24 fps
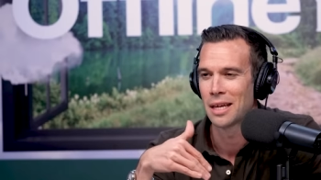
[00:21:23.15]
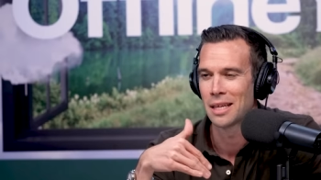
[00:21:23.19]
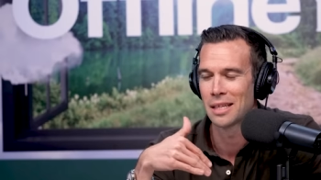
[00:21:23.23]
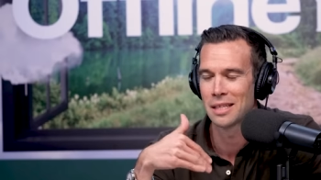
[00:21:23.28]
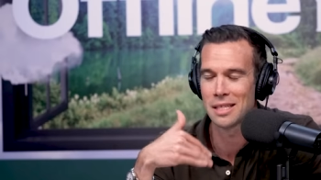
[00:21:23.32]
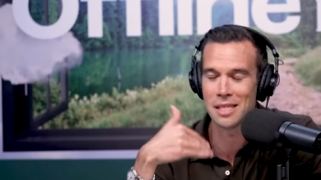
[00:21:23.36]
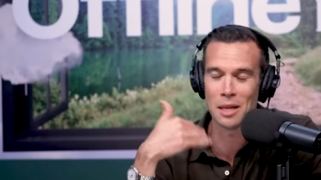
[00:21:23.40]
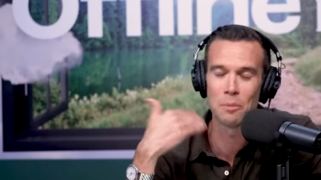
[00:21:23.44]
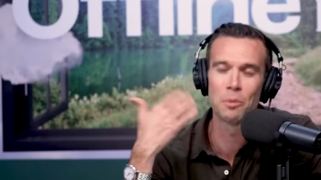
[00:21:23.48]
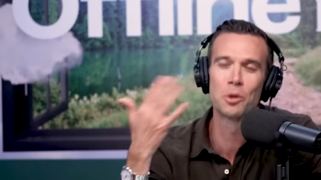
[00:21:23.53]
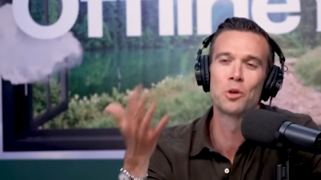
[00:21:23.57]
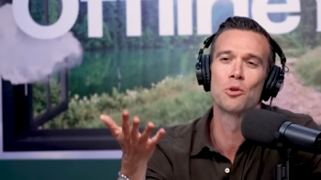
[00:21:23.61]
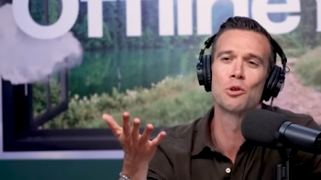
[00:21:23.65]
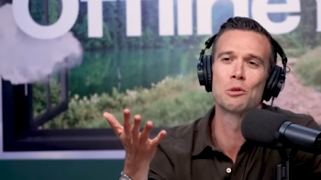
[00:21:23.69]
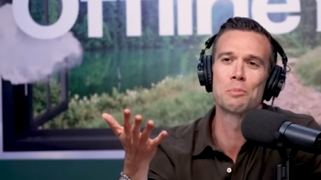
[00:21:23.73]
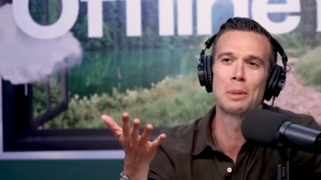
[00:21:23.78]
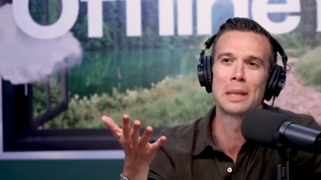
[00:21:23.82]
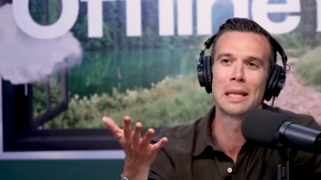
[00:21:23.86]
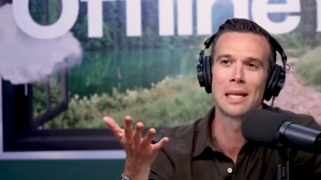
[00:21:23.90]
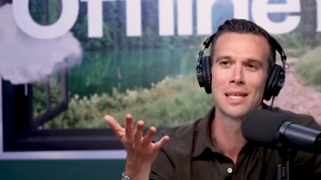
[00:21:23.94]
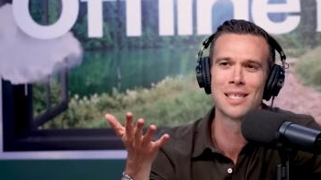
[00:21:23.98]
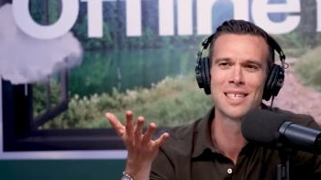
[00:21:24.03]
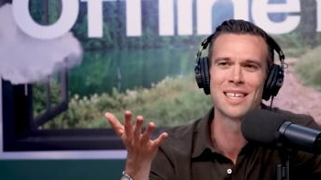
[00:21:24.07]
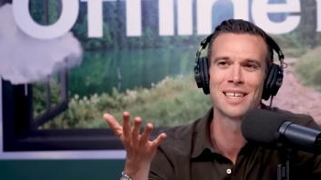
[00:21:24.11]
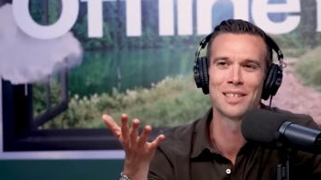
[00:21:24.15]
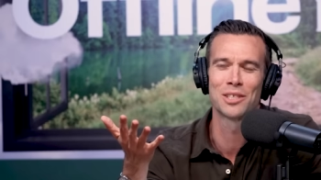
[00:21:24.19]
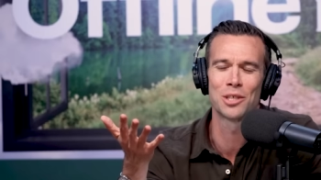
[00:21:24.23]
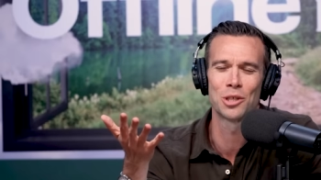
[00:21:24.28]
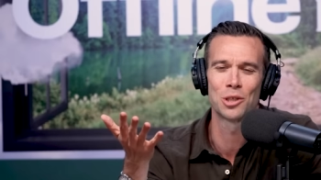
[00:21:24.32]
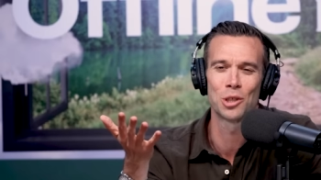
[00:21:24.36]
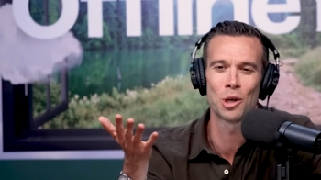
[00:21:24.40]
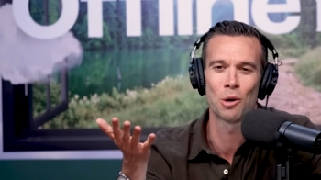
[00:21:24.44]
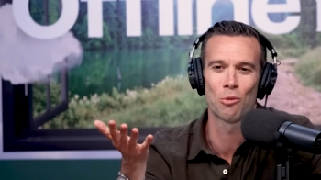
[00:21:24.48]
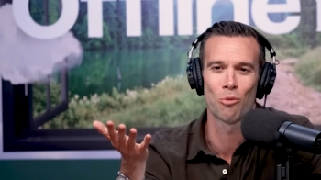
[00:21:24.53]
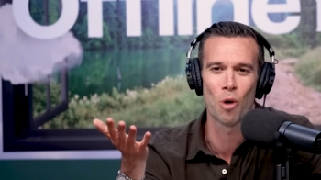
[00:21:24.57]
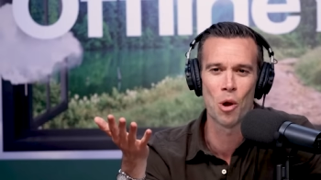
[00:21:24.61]
someone who's been listening to
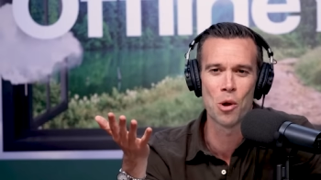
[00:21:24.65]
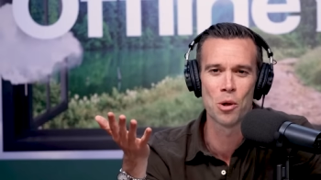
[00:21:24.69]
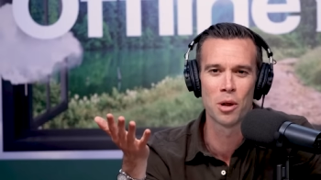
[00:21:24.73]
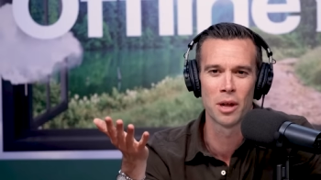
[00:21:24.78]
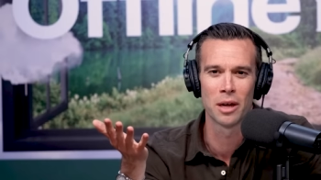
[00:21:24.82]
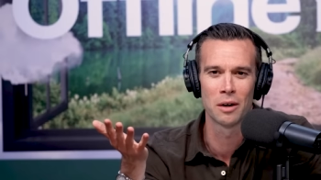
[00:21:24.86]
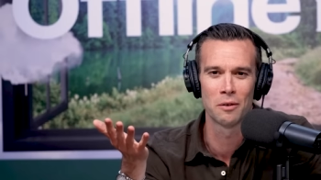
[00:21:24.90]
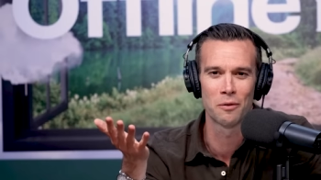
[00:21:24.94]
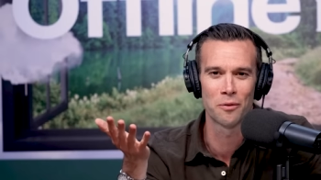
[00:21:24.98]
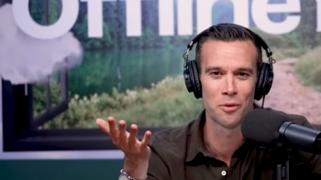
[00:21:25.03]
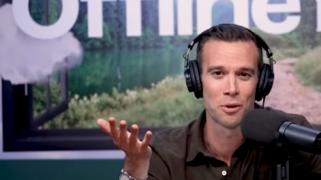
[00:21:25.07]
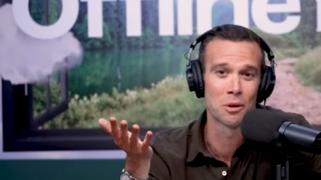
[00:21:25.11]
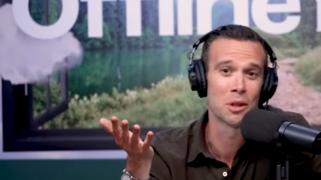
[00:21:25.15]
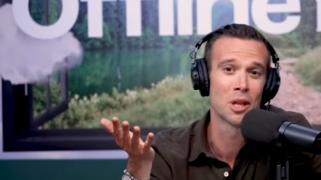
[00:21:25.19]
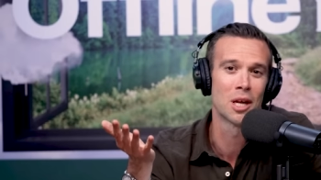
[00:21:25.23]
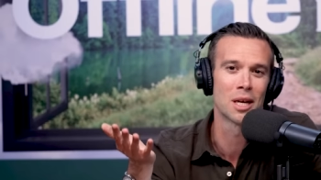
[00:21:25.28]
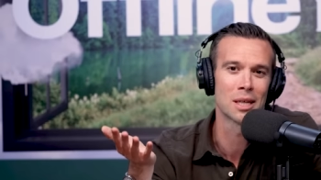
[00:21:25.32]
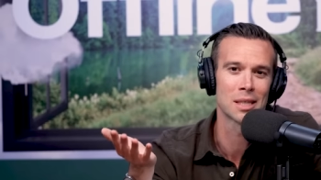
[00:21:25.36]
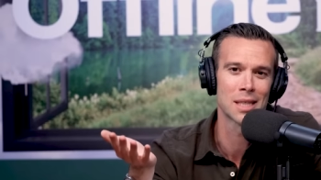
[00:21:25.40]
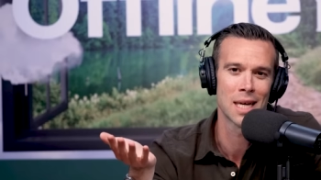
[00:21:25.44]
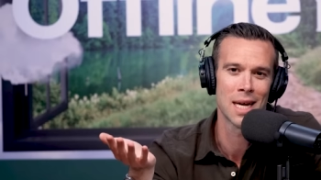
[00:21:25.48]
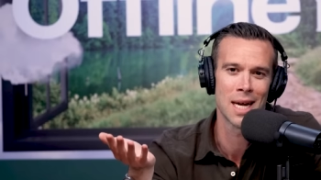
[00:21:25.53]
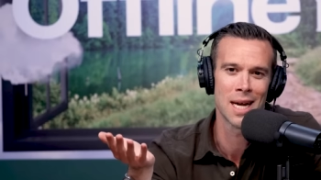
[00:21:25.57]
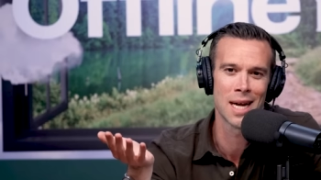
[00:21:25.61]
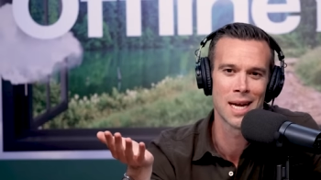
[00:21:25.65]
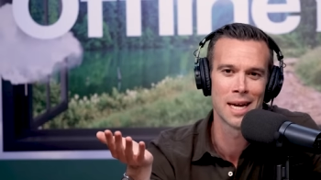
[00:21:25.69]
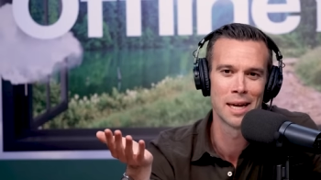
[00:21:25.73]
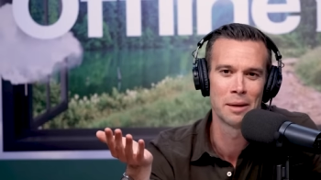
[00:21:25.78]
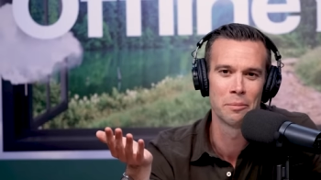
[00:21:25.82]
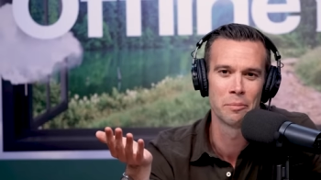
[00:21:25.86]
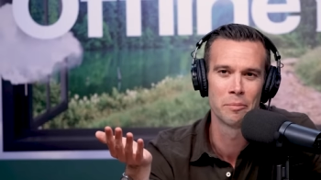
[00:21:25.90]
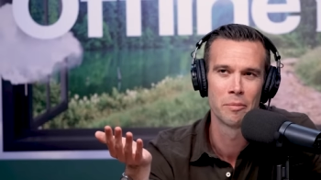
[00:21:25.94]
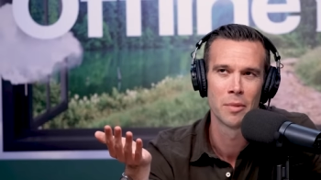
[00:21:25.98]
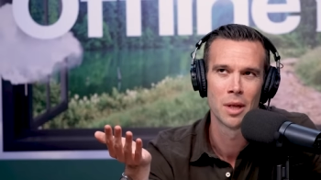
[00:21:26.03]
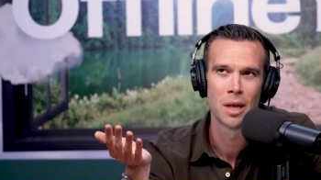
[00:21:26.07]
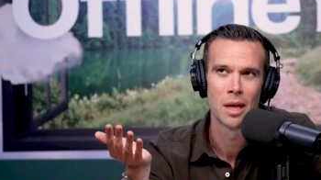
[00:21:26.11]
Joe Rogan for a long
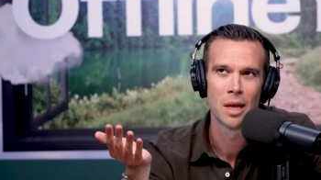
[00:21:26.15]
time